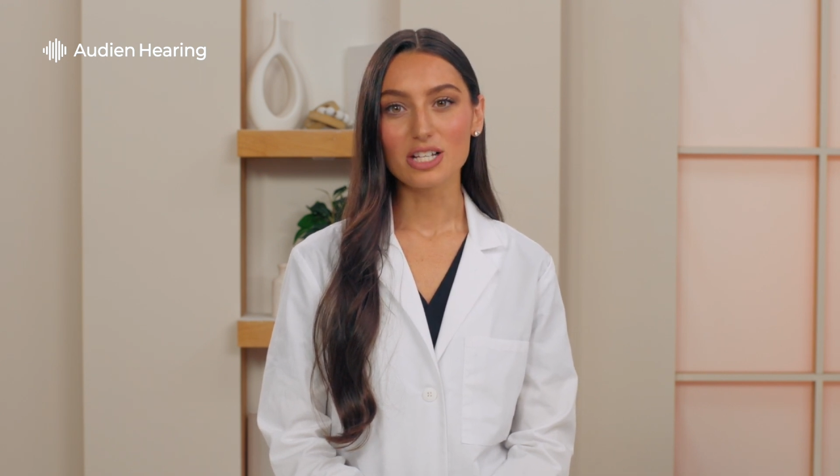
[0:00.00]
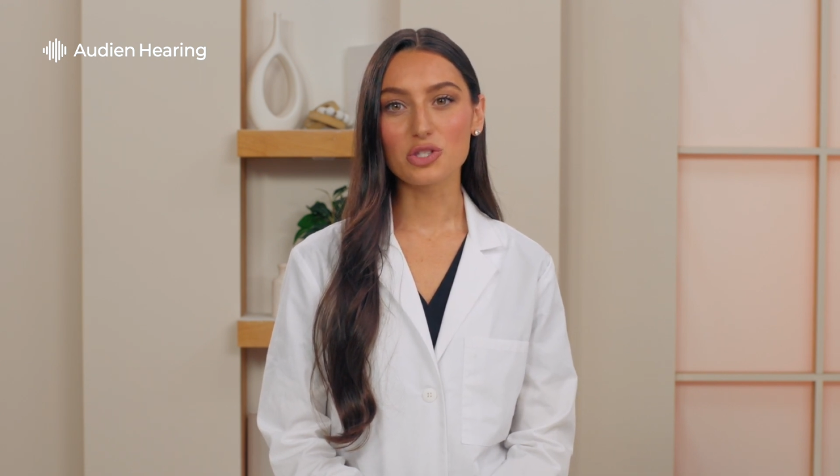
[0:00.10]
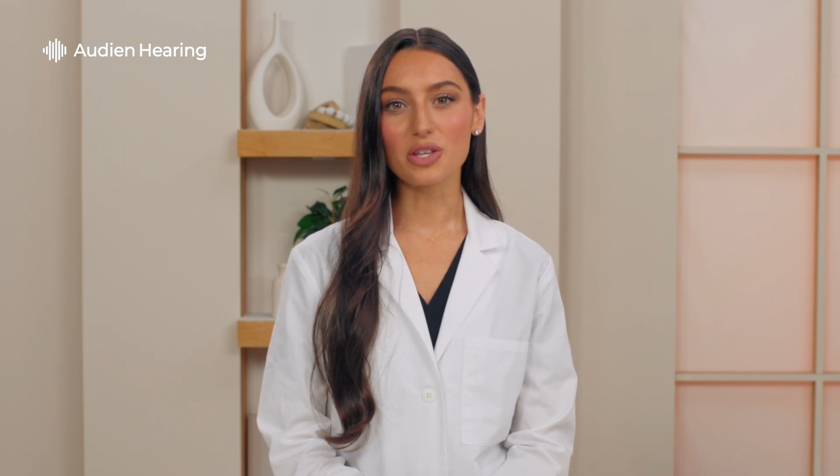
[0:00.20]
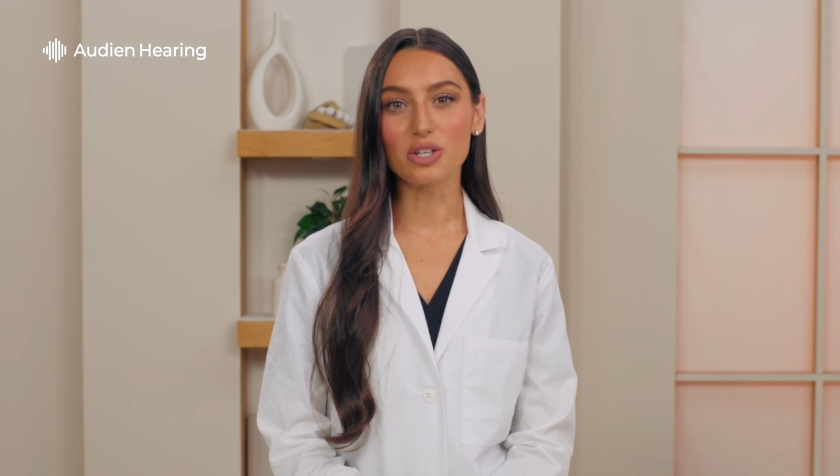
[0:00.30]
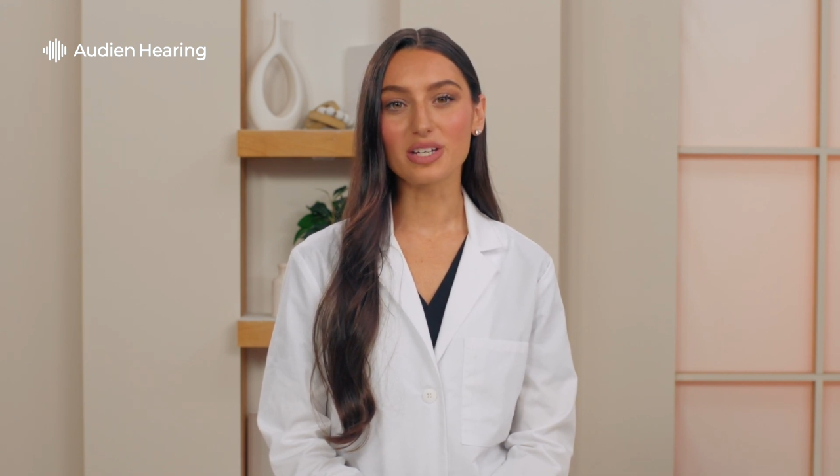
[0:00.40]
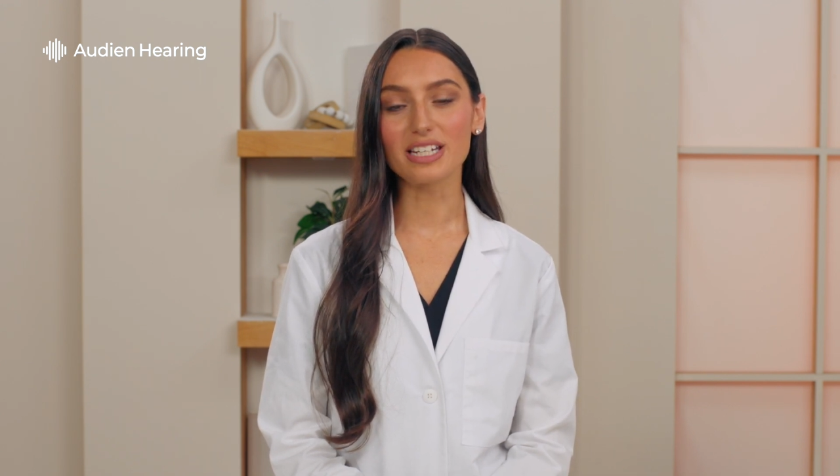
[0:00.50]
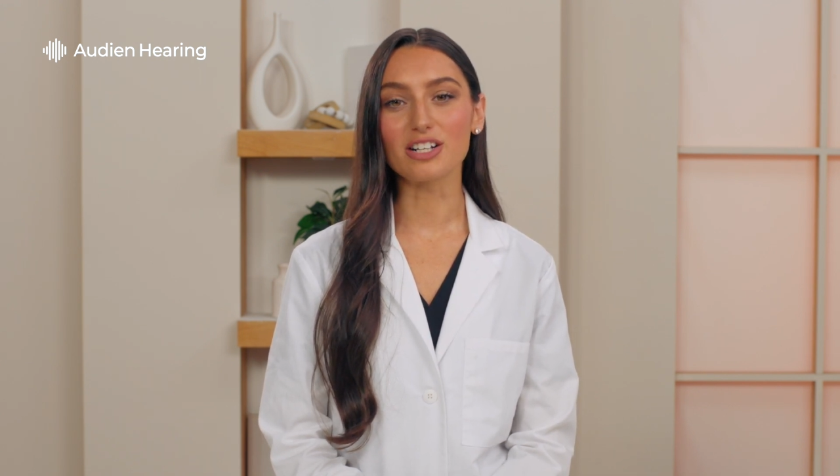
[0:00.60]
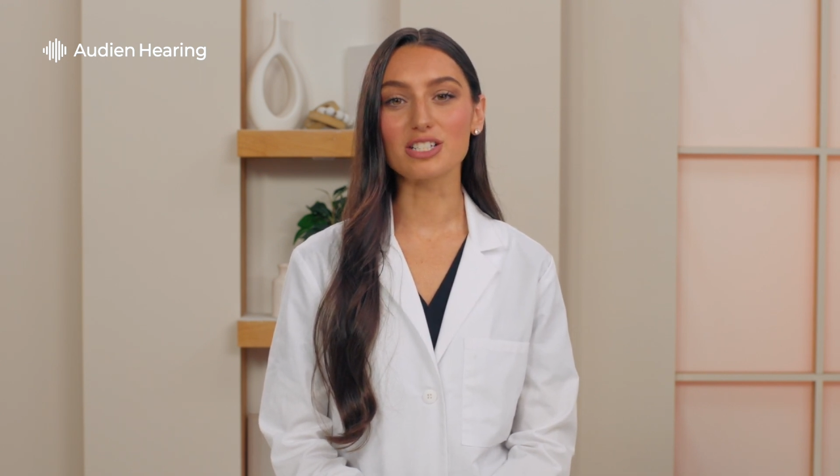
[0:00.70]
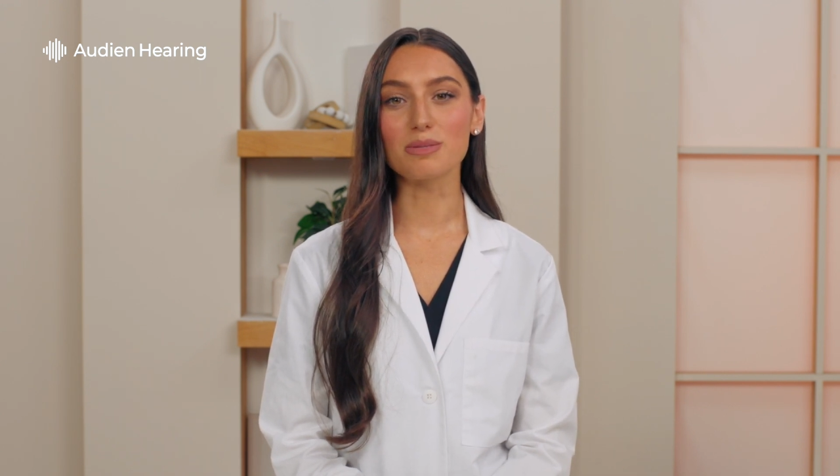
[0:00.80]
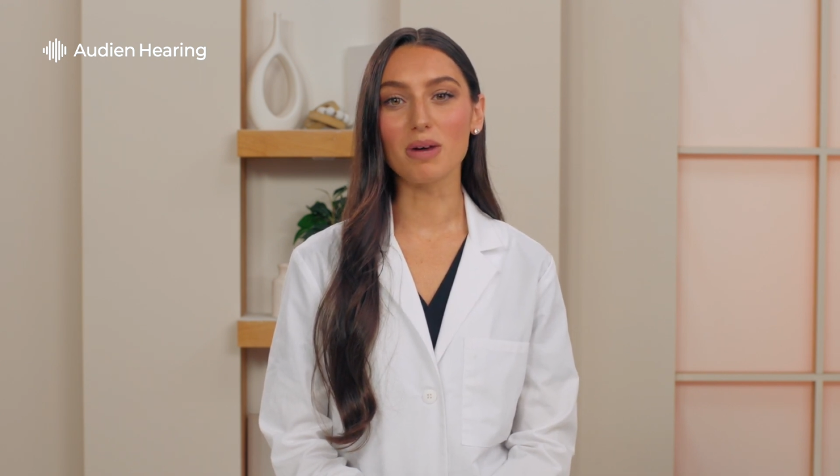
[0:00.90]
so that you can
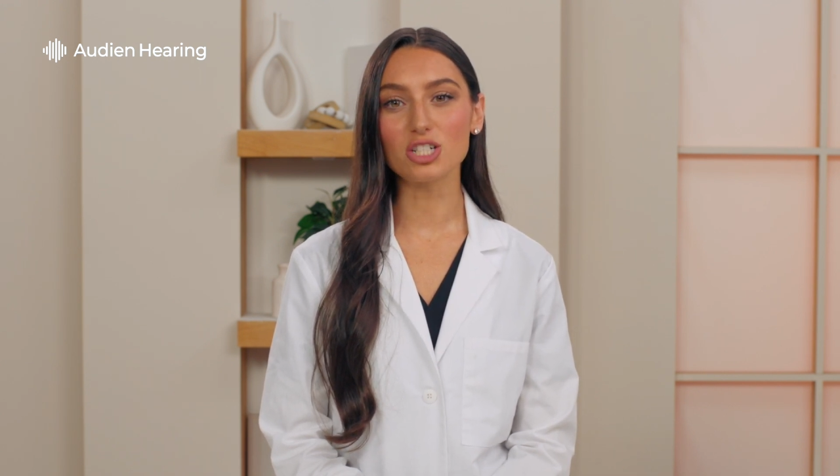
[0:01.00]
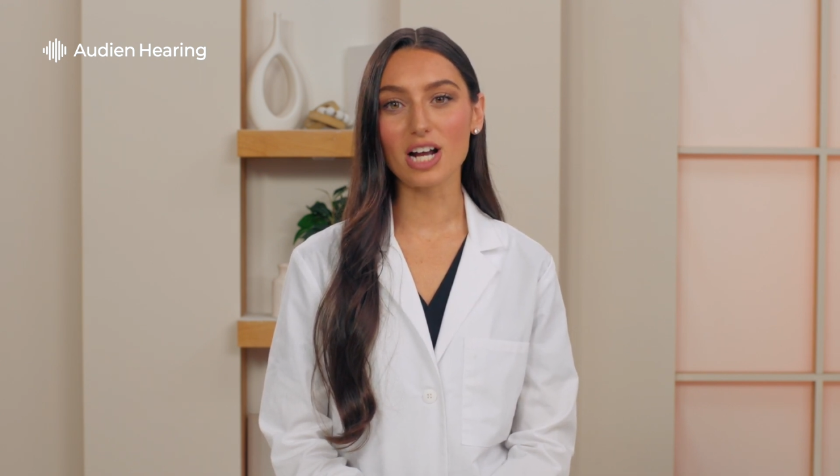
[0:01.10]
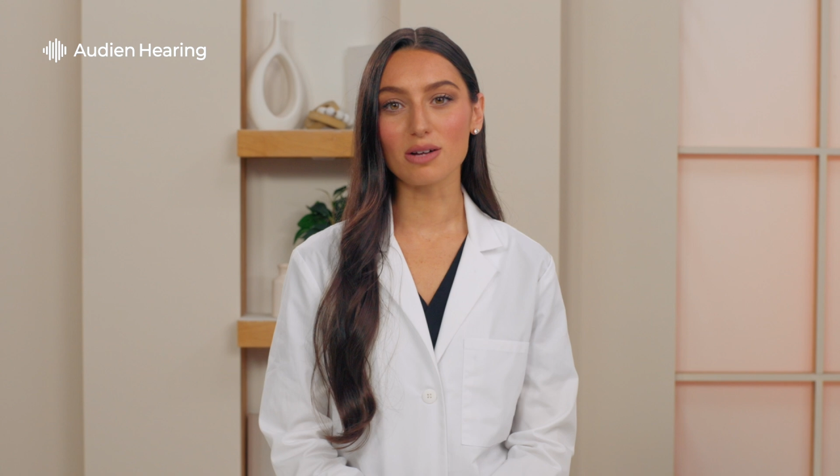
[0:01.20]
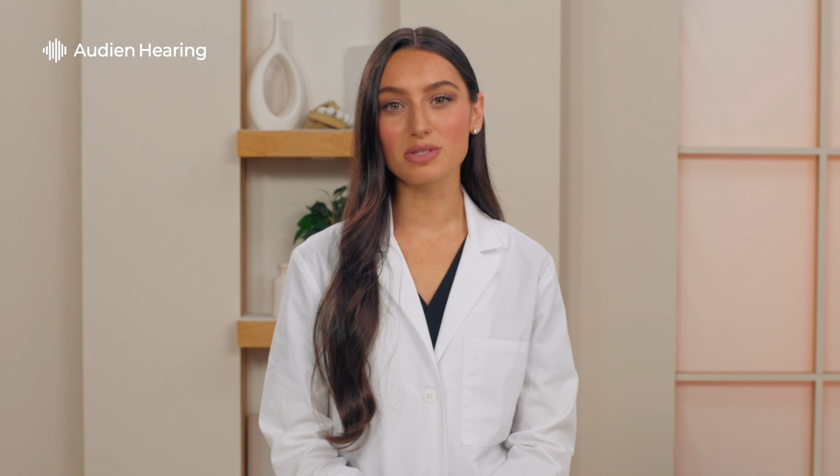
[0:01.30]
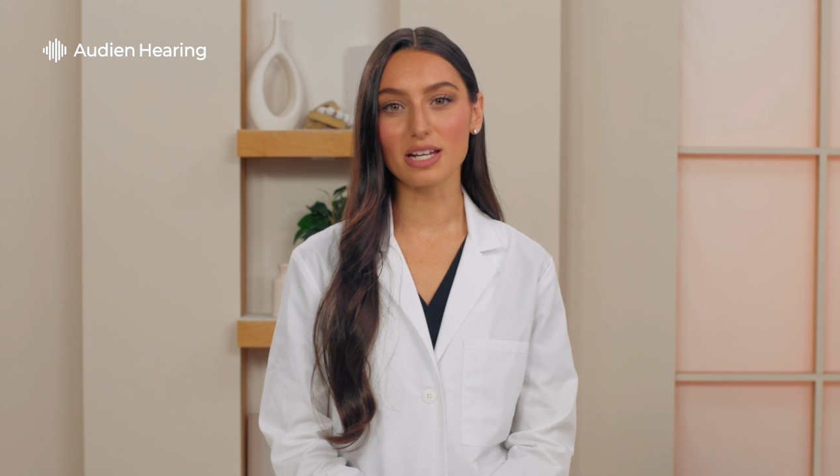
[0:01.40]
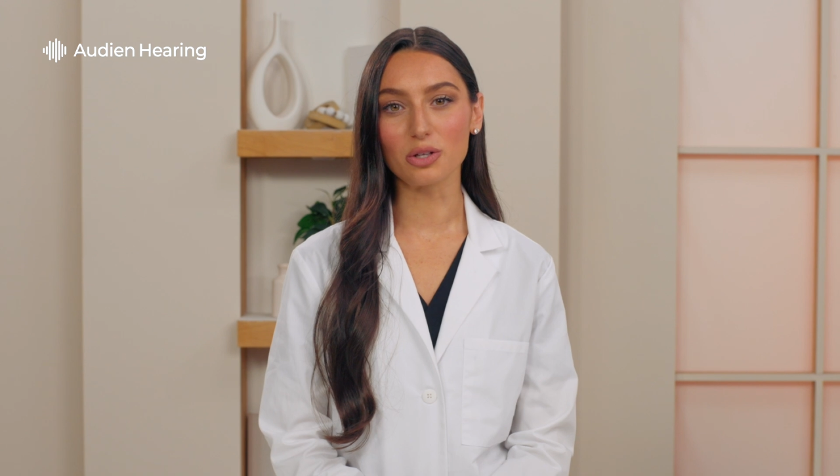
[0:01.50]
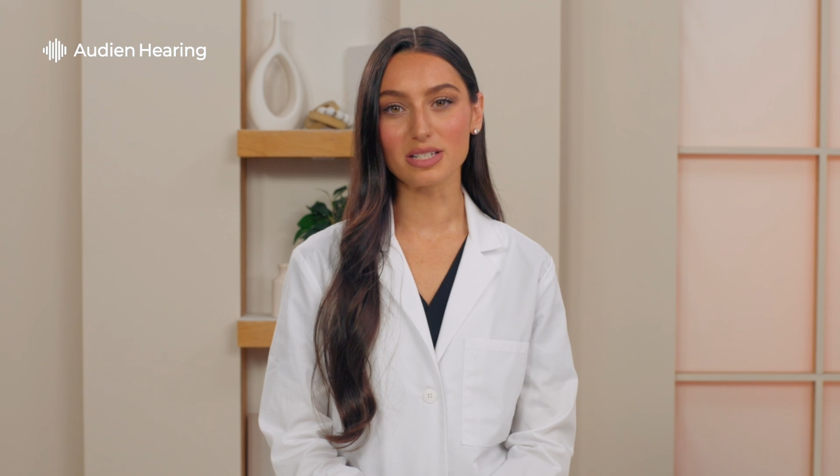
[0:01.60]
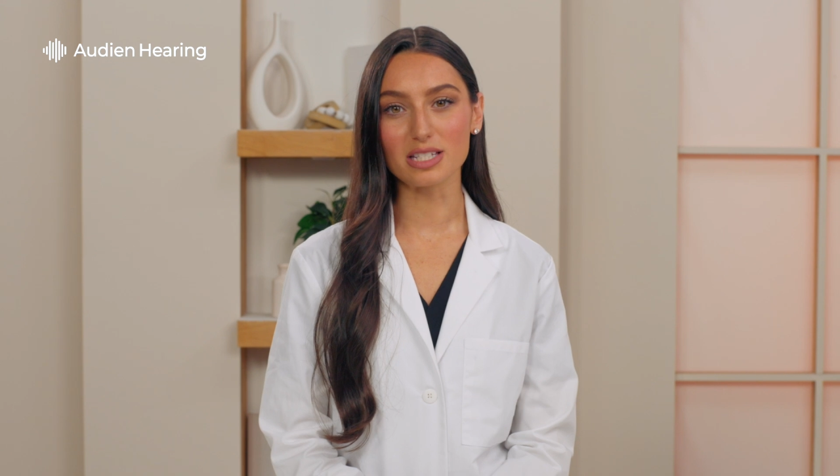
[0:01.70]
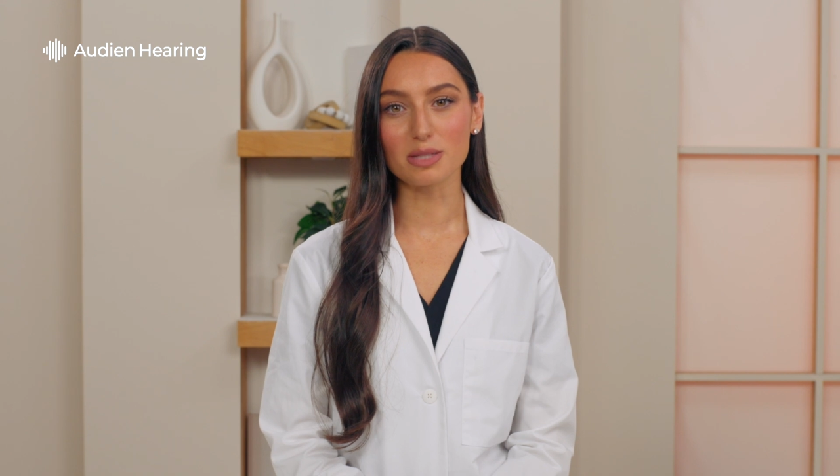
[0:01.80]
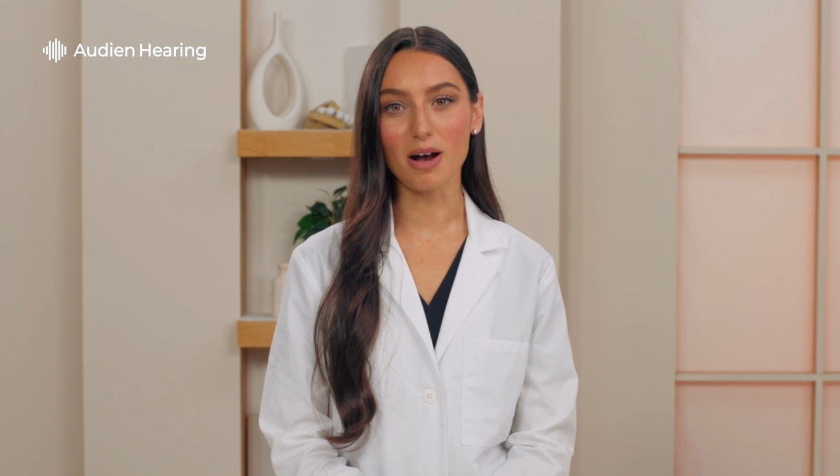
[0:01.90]
hear as much outside
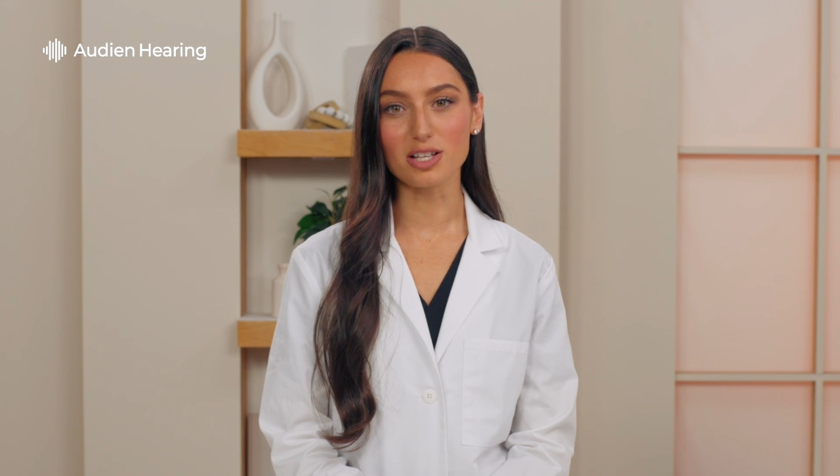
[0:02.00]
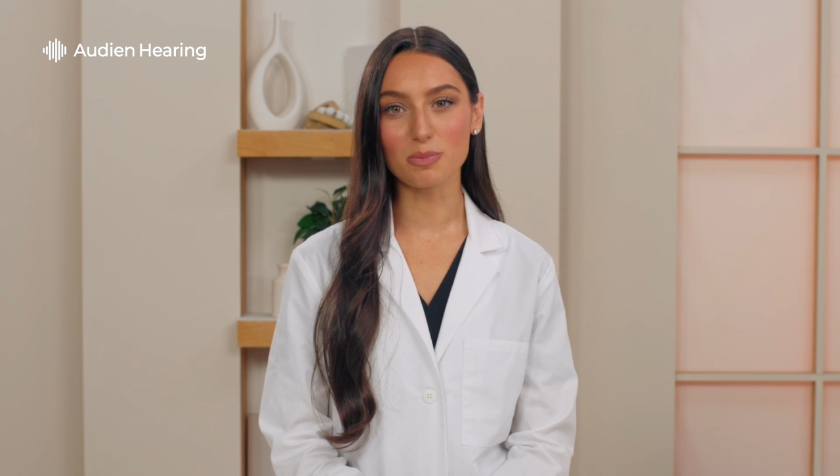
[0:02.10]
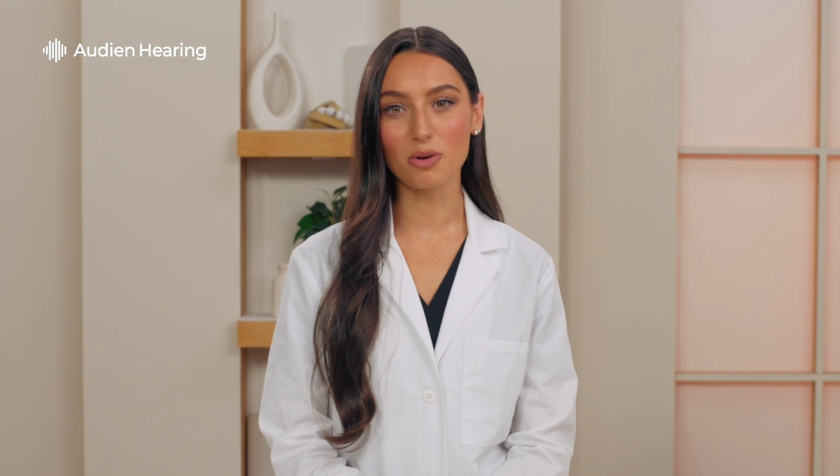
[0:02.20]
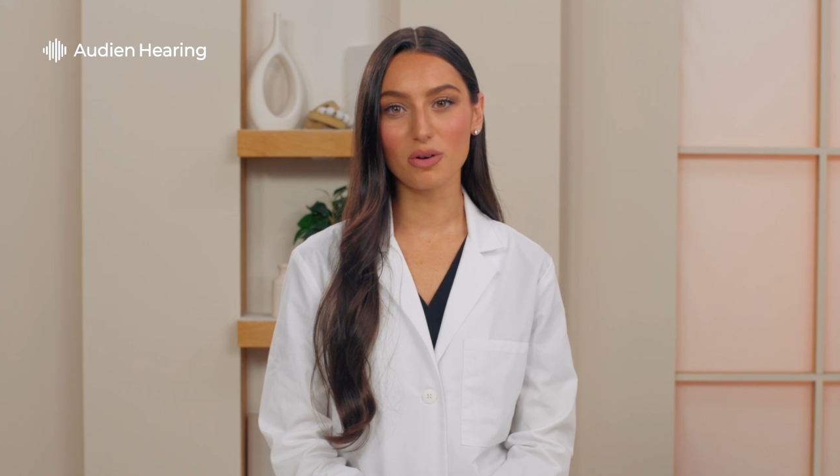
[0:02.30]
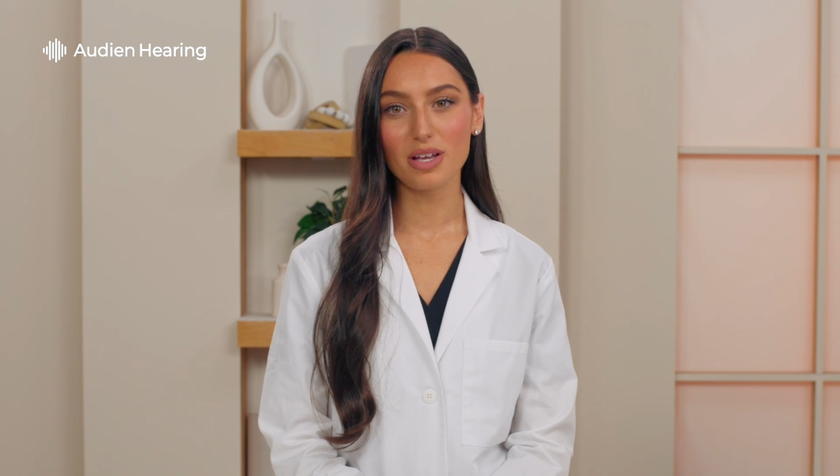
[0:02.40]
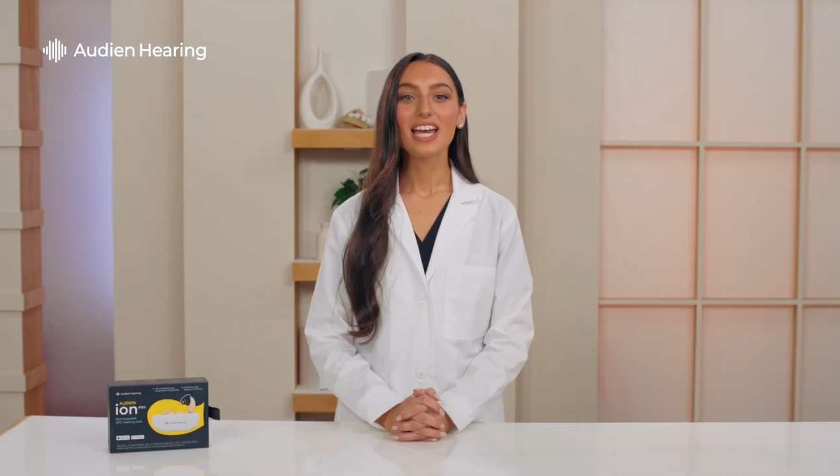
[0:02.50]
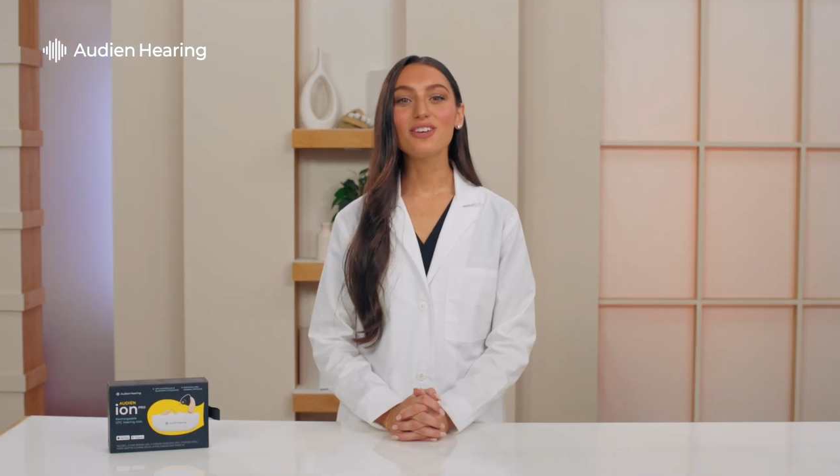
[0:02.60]
noise as possible.